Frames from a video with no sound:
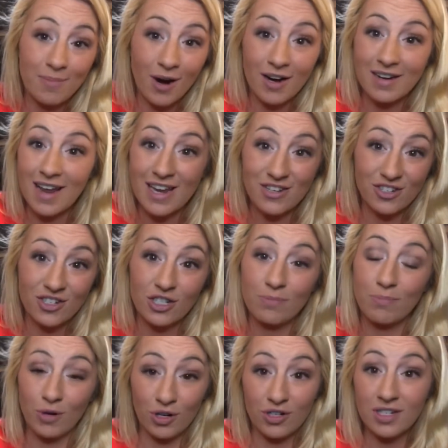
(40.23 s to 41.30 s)
by nature's
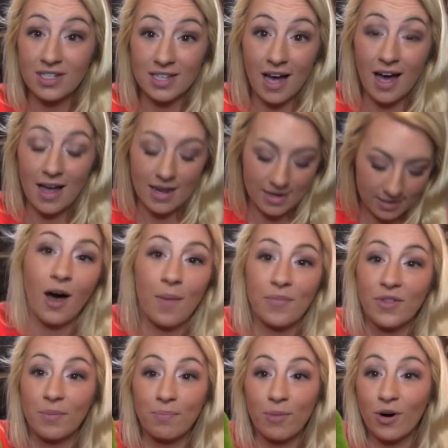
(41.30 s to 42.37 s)
bird design.
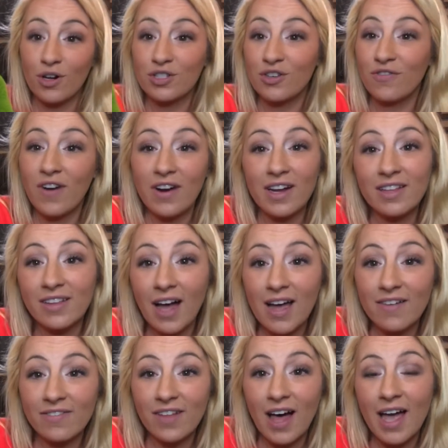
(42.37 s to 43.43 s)
The birds are very
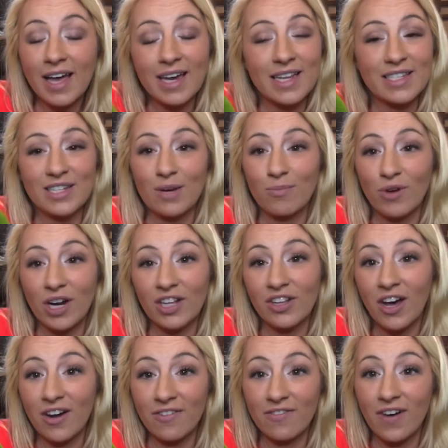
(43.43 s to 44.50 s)
lifelike, and it's gonna bring a
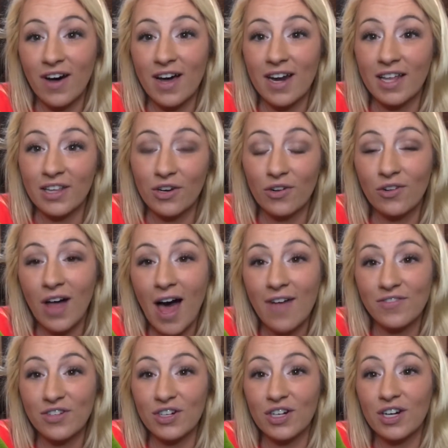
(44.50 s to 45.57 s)
lot of fun and a little
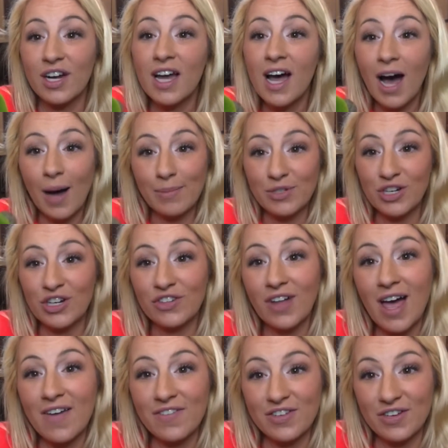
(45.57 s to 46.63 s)
laughter to your
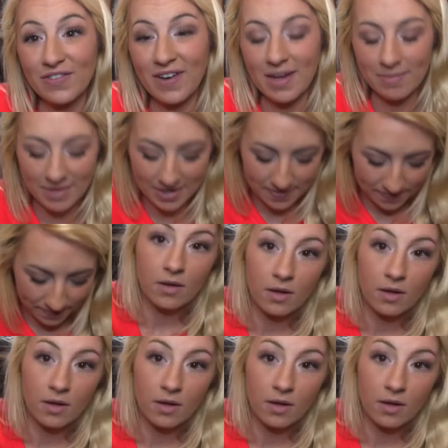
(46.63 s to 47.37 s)
life and your family.